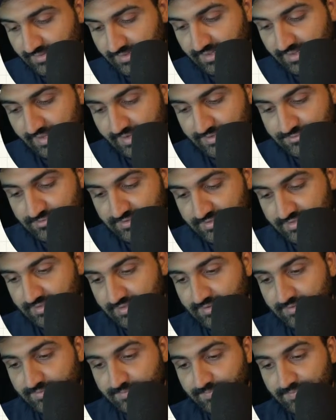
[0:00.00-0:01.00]
Actually,
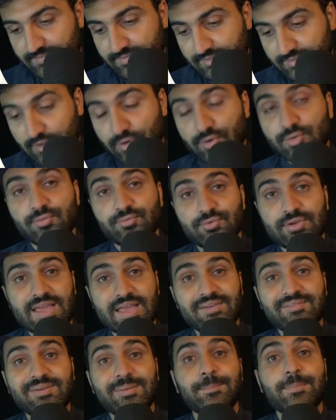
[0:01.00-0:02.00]
now we
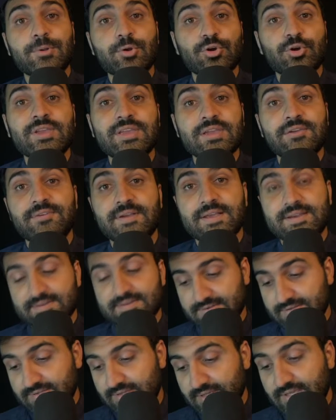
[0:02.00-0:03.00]
have a blocking
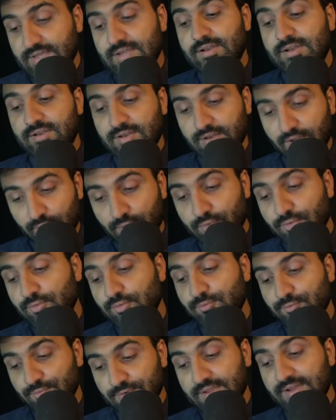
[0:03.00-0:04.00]
effect. Now
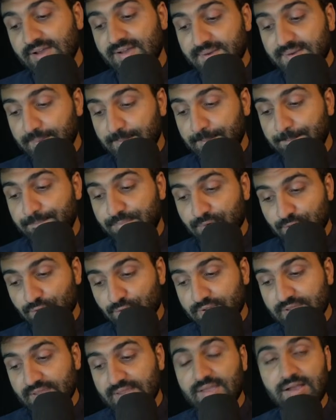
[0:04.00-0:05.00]
we are
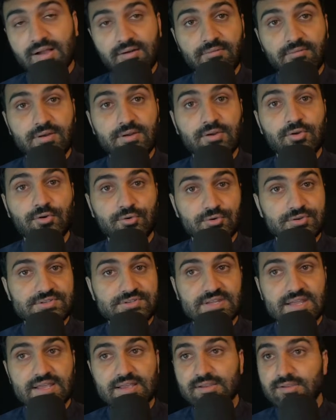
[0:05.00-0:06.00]
blocking our call
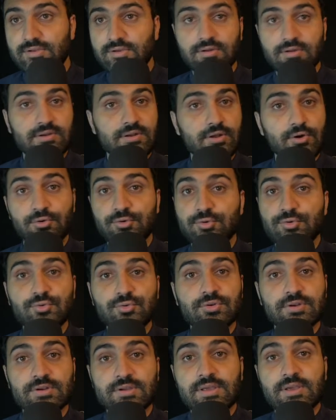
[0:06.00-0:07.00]
stack. Now
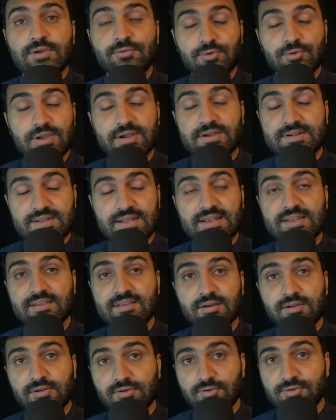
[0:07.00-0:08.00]
we are telling
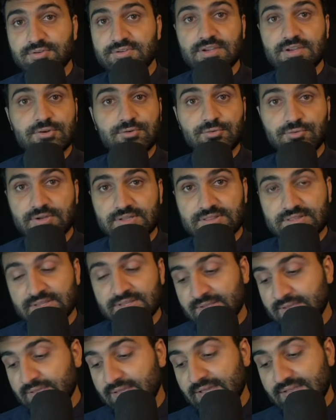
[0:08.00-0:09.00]
our call stack do
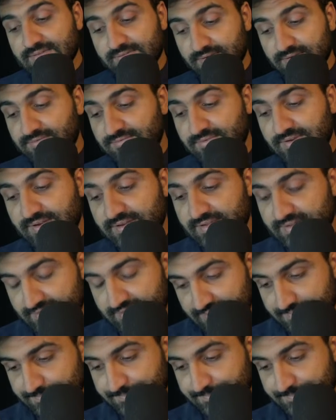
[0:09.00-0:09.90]
nothing and just wait here.